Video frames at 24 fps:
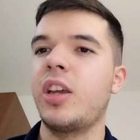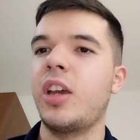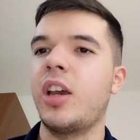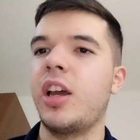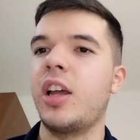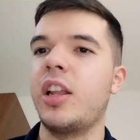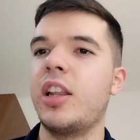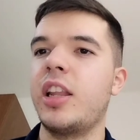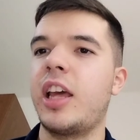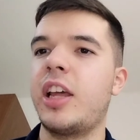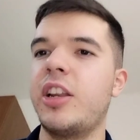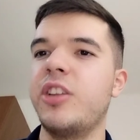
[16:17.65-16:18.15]

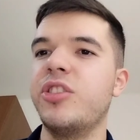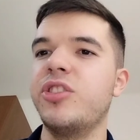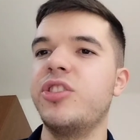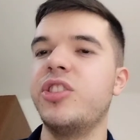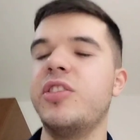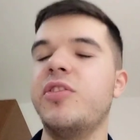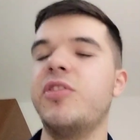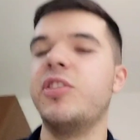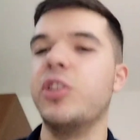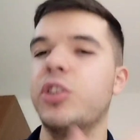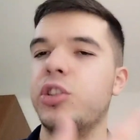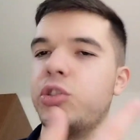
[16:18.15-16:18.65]
And then
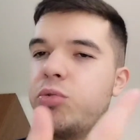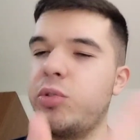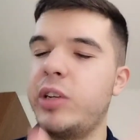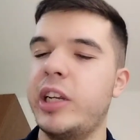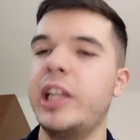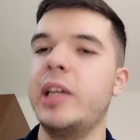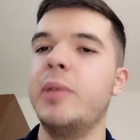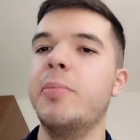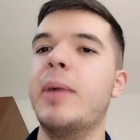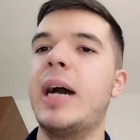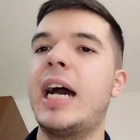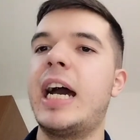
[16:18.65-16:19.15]
she feels
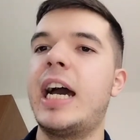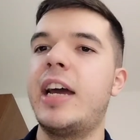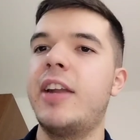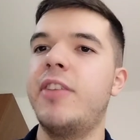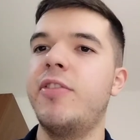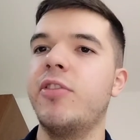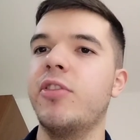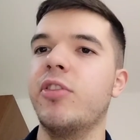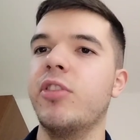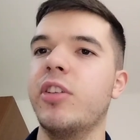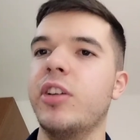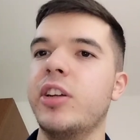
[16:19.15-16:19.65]
really bad
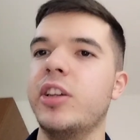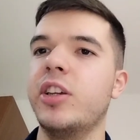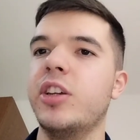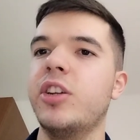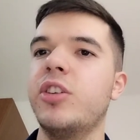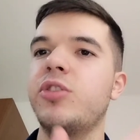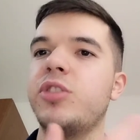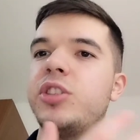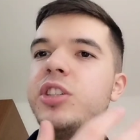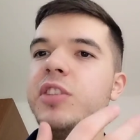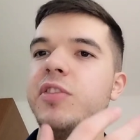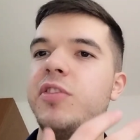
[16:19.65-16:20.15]
for it.
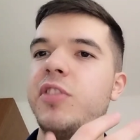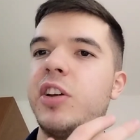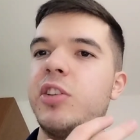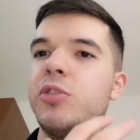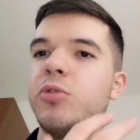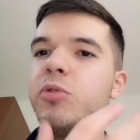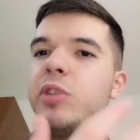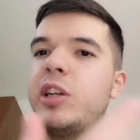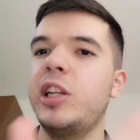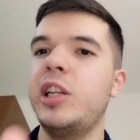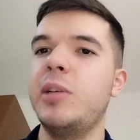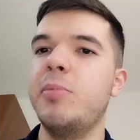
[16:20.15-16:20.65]
She felt
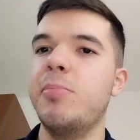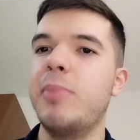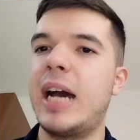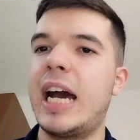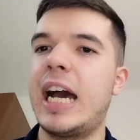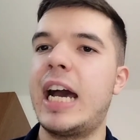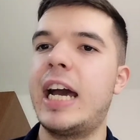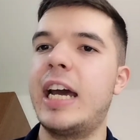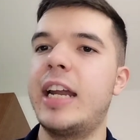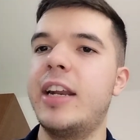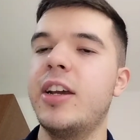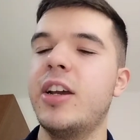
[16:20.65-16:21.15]
really
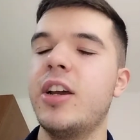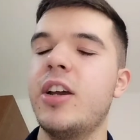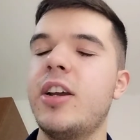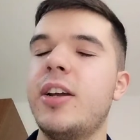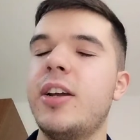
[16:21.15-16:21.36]
bad